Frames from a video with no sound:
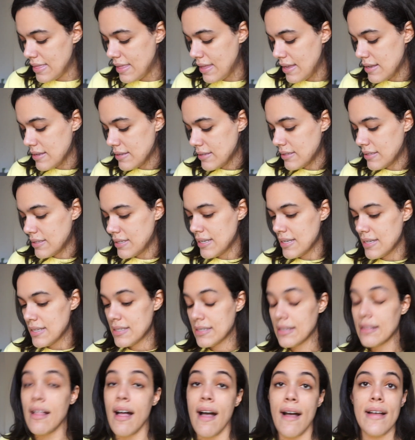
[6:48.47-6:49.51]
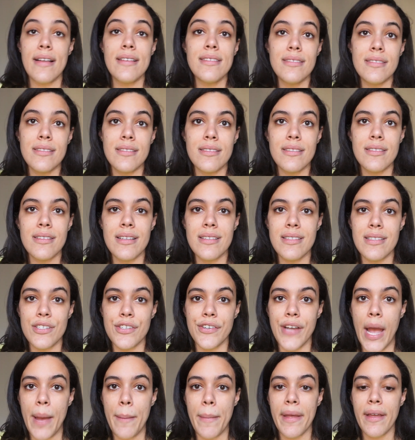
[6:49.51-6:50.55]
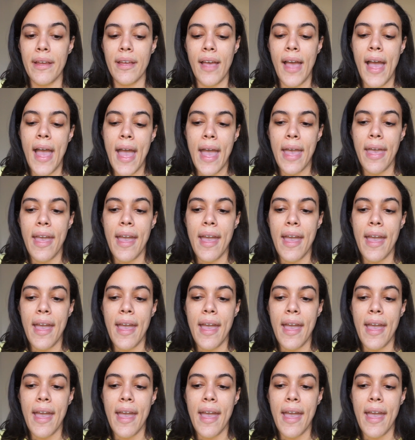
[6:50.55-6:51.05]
This is glass, it's ceramic,